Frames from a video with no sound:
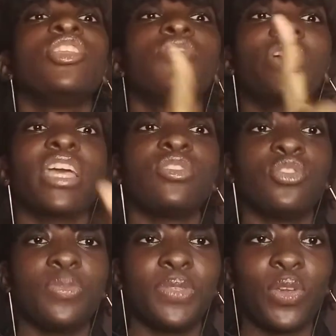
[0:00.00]
don't forget
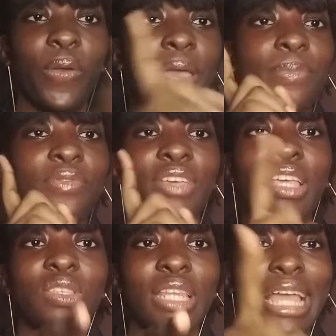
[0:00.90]
to subscribe, don't
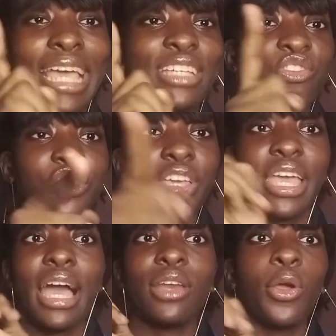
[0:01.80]
forget to like,
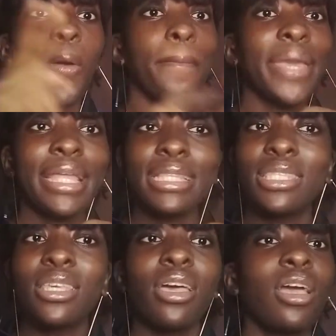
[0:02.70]
share, and comment.